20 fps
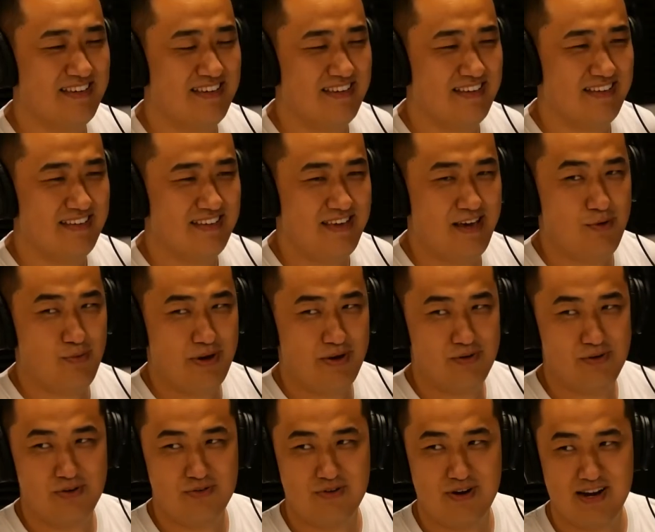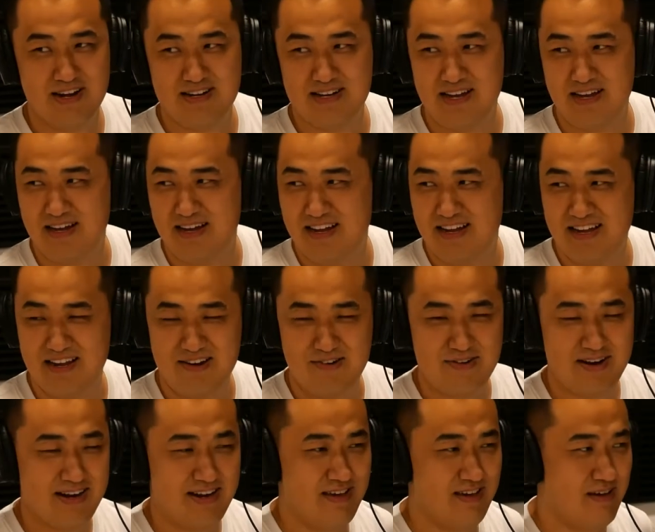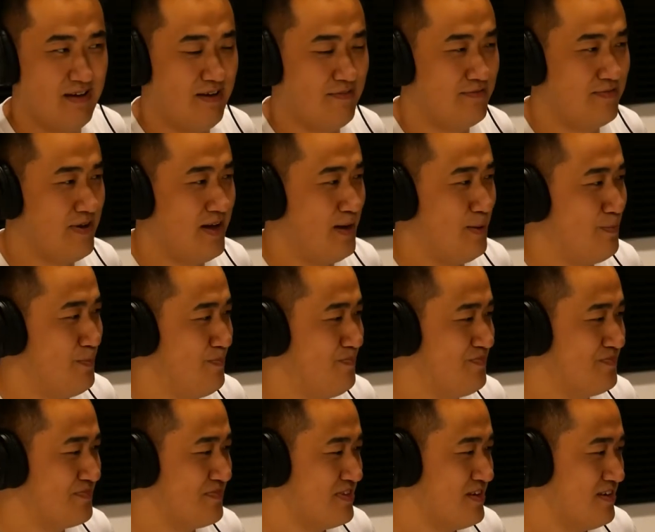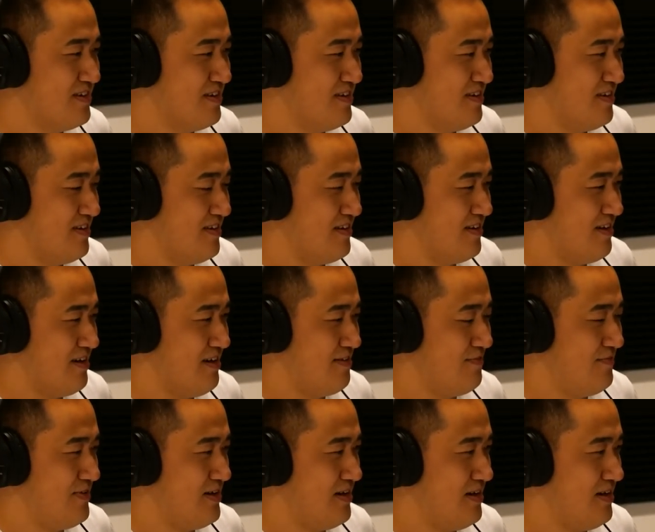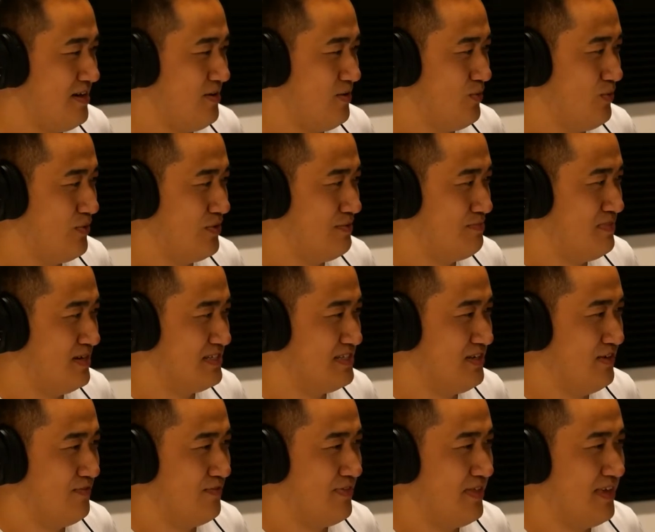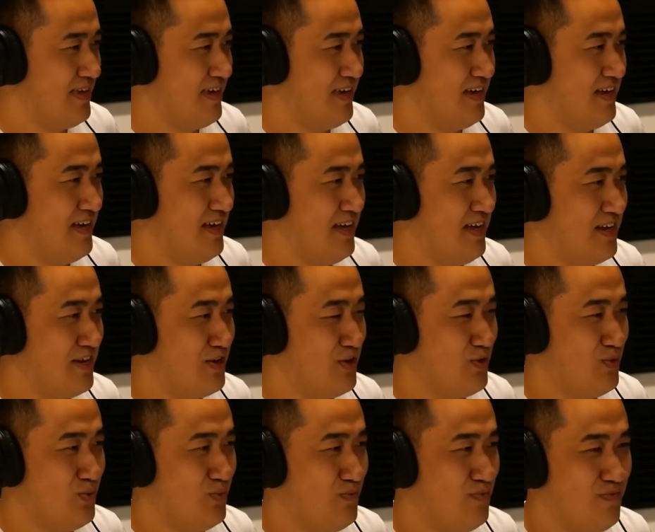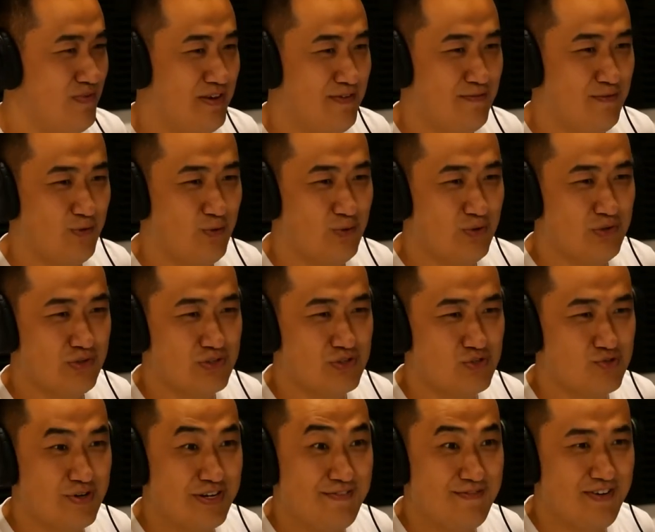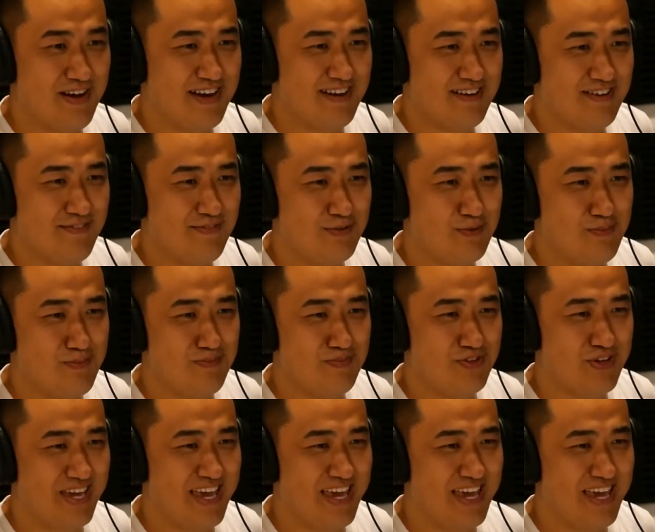Yeah. Yeah, we all ride uh, ride here. I've um, I've uh, ordered myself the uh, new V4 Street Fighter from